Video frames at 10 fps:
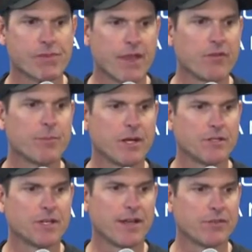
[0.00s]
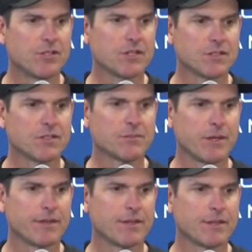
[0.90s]
everybody should have a Justin
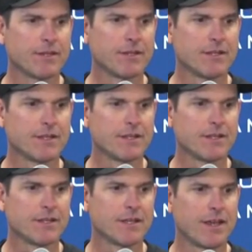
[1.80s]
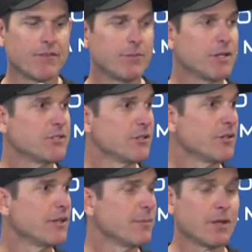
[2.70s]
Smith. Everybody
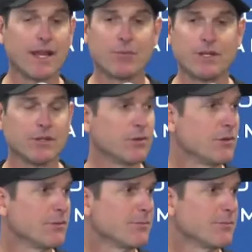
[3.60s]
should. I'm glad we do.